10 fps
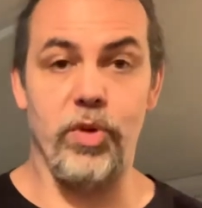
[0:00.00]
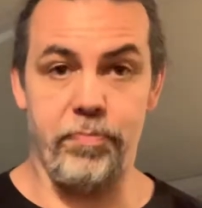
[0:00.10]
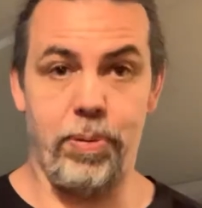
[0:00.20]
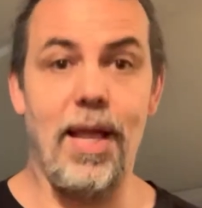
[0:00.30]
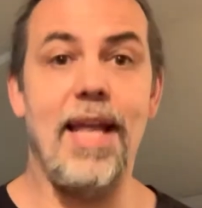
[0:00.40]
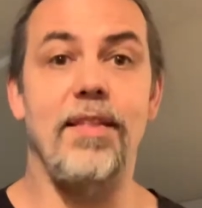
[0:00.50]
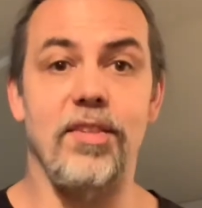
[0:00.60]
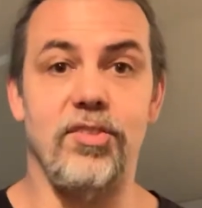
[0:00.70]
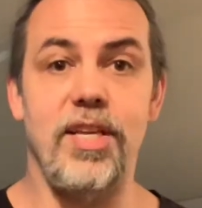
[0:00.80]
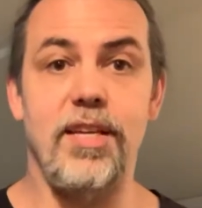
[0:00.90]
We've planted the
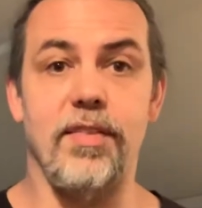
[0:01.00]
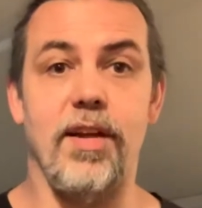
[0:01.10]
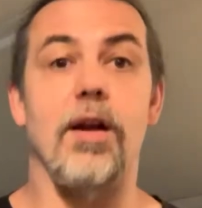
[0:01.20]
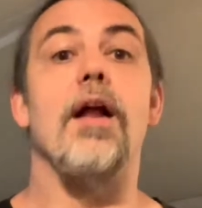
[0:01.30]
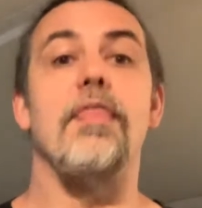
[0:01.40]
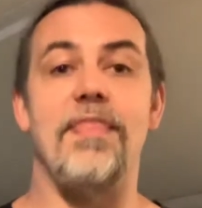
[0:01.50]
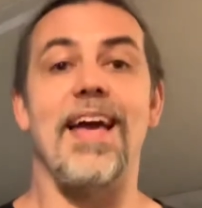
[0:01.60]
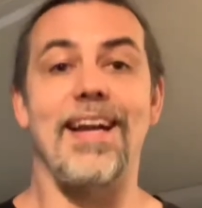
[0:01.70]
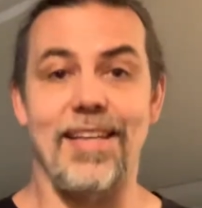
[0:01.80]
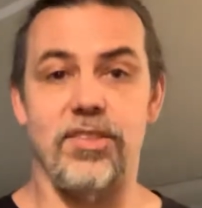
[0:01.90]
seed in there
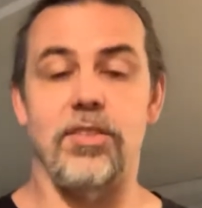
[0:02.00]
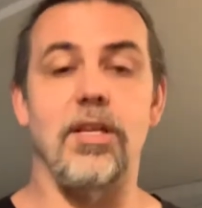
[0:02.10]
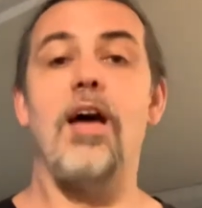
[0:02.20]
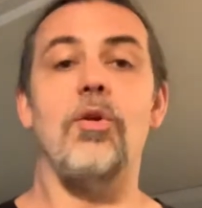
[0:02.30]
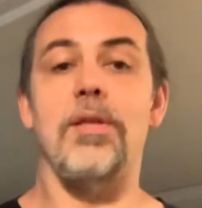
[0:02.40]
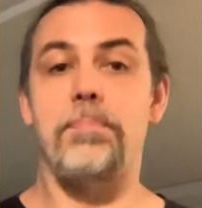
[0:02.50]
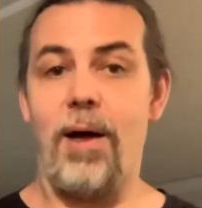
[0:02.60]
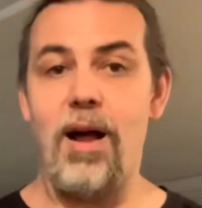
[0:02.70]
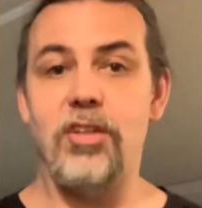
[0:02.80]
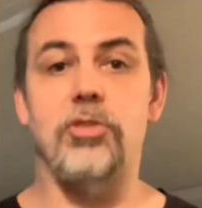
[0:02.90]
that it is not only
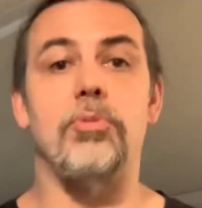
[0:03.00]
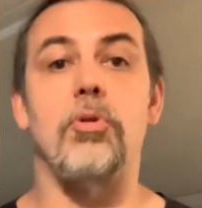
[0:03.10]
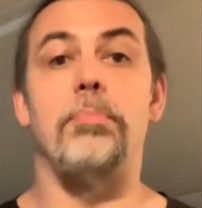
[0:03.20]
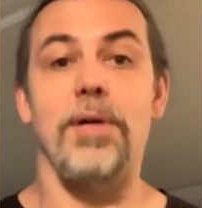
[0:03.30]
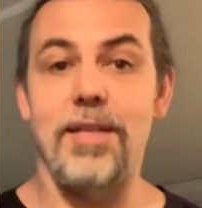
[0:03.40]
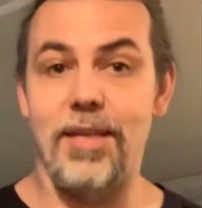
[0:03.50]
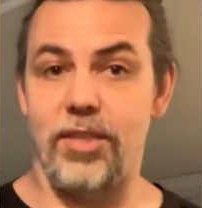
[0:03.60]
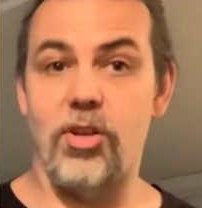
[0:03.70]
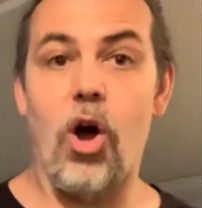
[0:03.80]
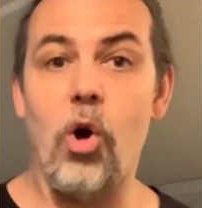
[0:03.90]
possible, but that it
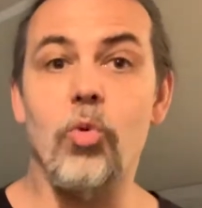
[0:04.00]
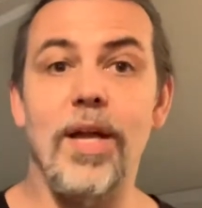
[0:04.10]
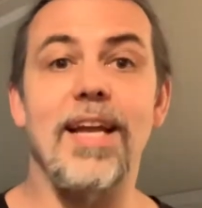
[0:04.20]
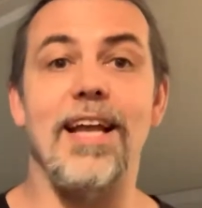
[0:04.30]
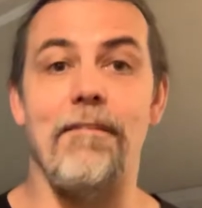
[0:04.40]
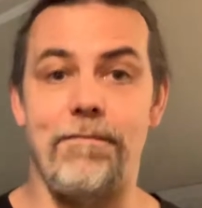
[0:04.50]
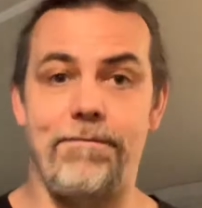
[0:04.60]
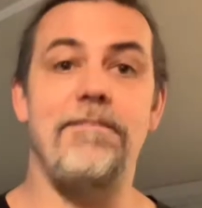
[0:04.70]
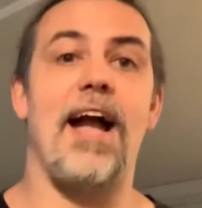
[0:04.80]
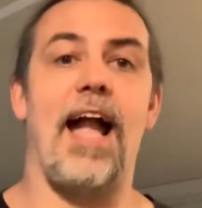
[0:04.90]
is already a
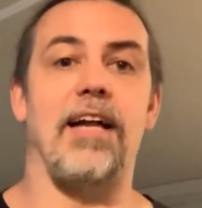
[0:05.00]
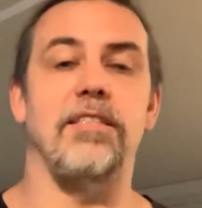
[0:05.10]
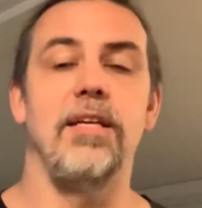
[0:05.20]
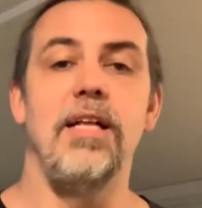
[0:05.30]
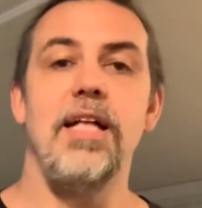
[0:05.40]
fact.